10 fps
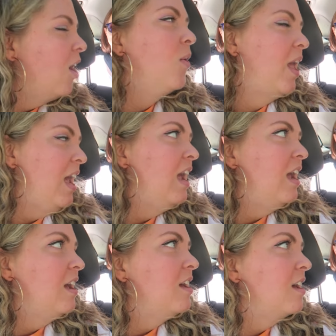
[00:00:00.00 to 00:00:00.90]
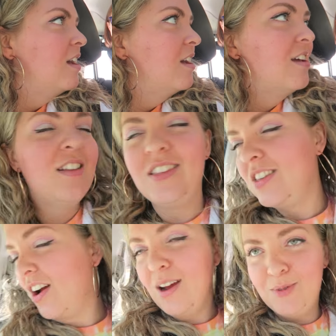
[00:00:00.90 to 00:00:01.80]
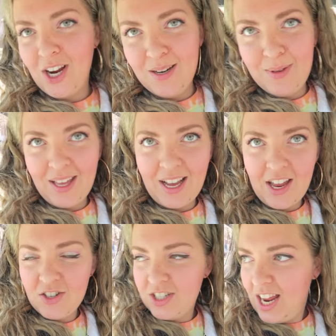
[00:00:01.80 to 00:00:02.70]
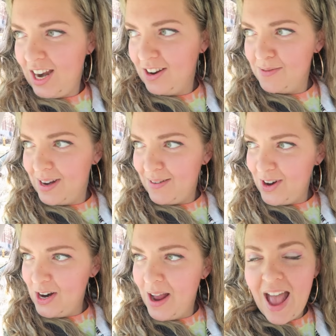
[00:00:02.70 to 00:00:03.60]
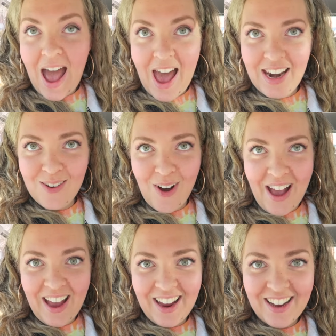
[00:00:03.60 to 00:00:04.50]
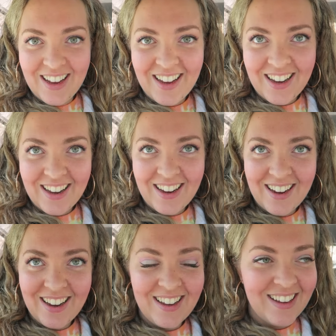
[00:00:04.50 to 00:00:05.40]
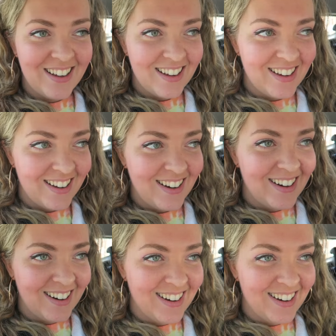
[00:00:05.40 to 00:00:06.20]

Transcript: Okay. Sorry I'm trying to be like entertaining or whatever. Anyway. You sound like an old drag queen.